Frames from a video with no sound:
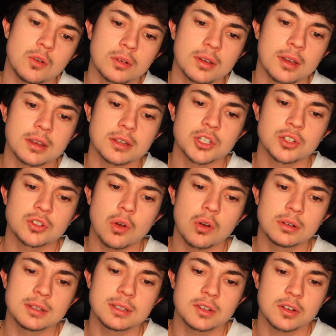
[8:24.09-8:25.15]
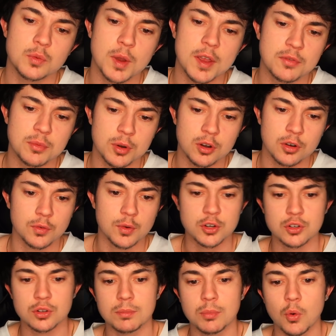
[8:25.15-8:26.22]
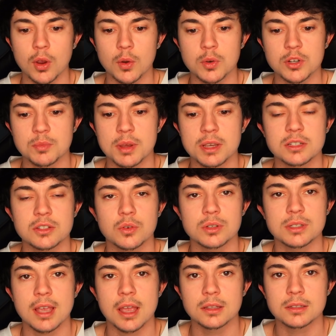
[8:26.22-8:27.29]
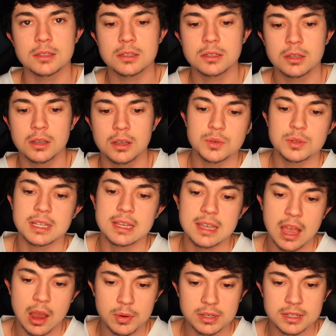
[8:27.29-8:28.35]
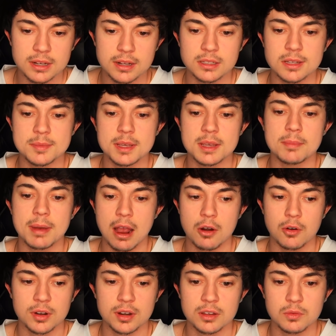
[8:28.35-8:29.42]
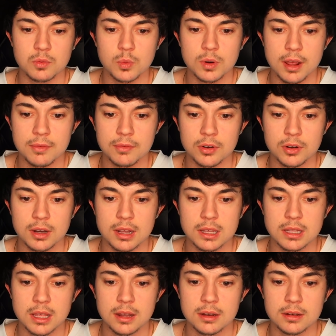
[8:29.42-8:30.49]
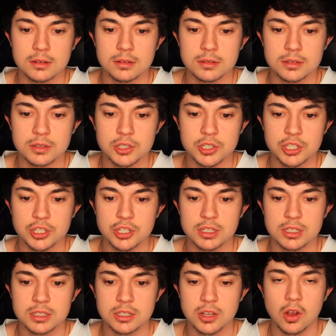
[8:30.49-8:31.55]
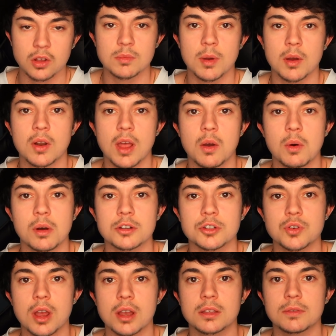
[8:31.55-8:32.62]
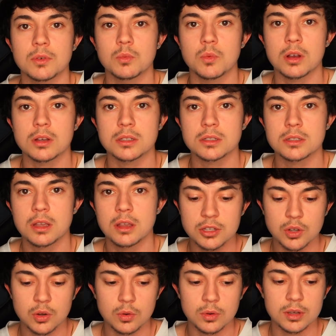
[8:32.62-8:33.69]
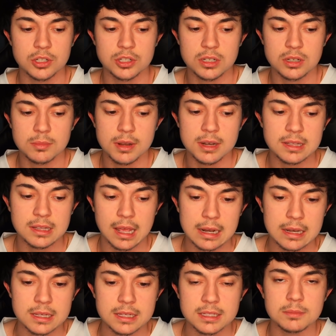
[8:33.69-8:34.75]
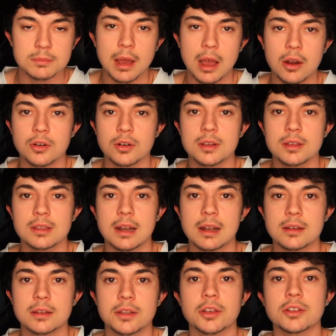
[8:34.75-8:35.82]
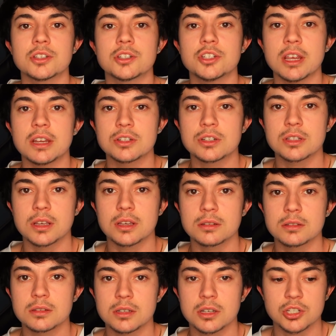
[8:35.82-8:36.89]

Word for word: Okay, she totally steered away from her original point, which makes no sense. She was saying how he did it to be empowering and whatever, and then she just talked about how unattractive it was. So is she admitting that it is empowering and that it does change things?